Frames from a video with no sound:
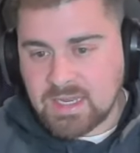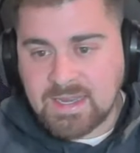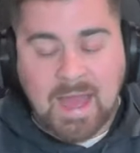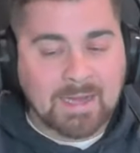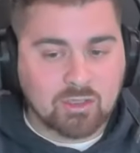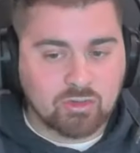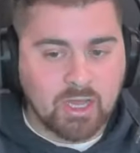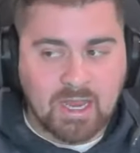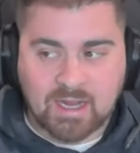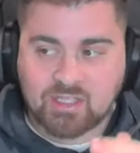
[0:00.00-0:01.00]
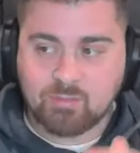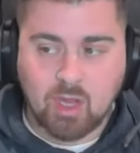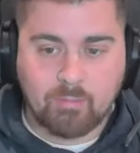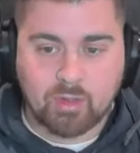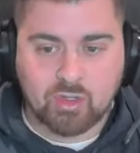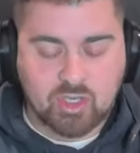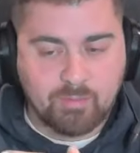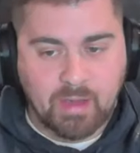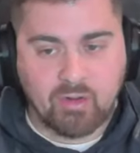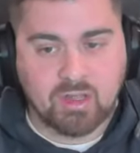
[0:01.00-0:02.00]
not great. I got some numbers
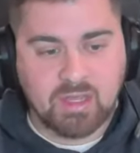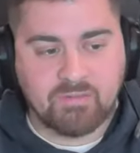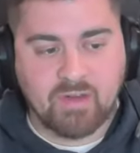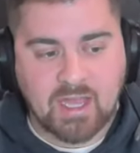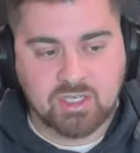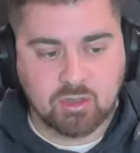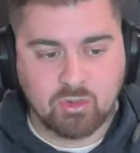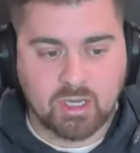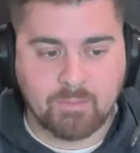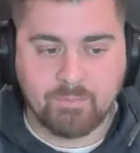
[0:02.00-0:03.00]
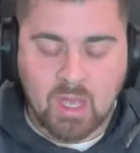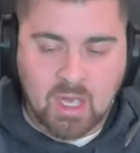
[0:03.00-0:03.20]
comparing Levi to Luukkonen